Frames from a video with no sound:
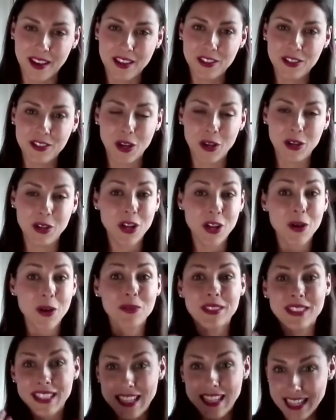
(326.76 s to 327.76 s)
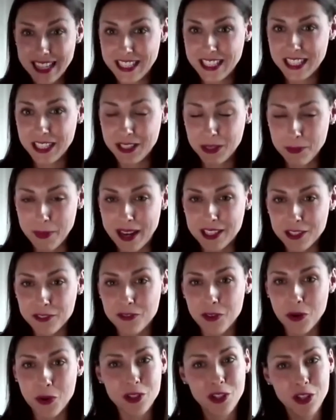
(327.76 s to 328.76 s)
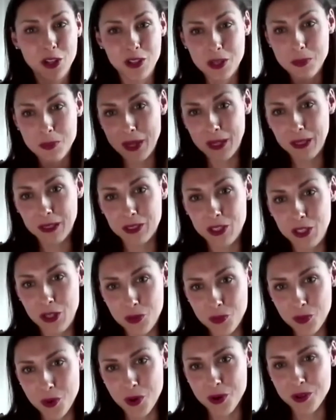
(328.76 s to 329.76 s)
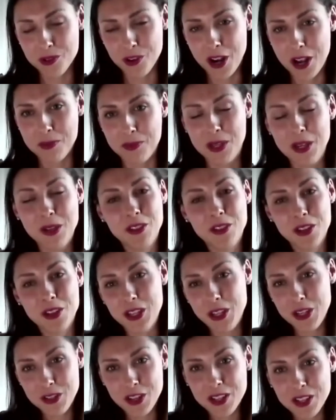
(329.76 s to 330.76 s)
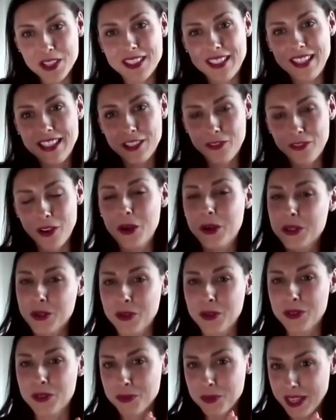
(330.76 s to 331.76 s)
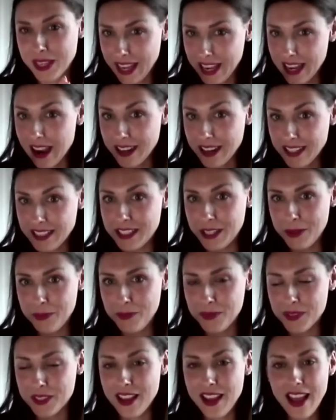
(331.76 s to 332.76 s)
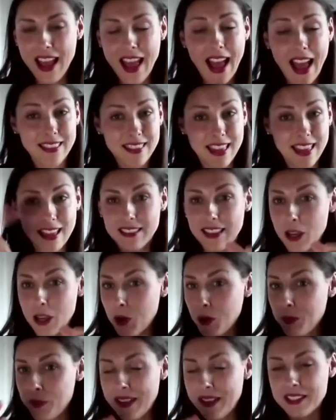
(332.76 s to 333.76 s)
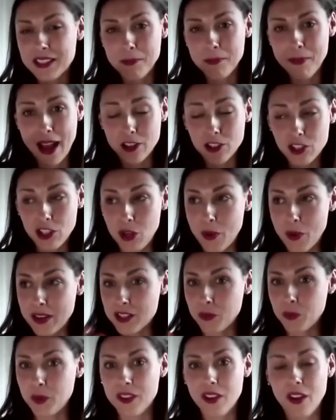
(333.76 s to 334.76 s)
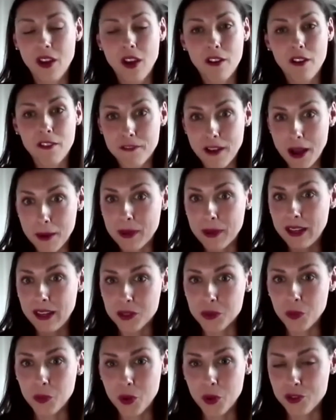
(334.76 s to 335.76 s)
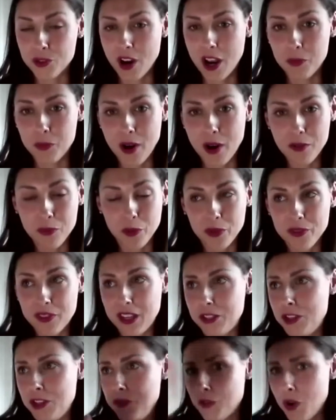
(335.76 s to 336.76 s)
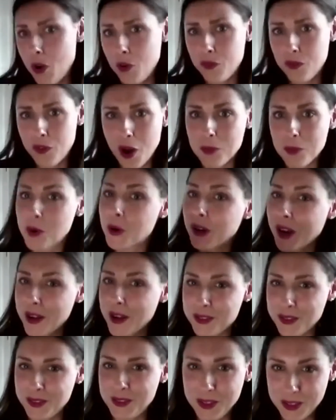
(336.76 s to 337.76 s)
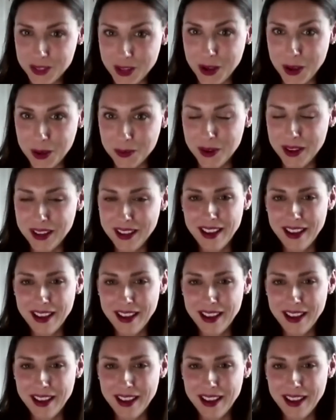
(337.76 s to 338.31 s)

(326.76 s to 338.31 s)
So you don't need to spend a fortune to build a new wardrobe. You just need to focus on some key items, and then they all mix and match, and you end up with fabulous wardrobe where everyone thinks you've got far more clothes than you do.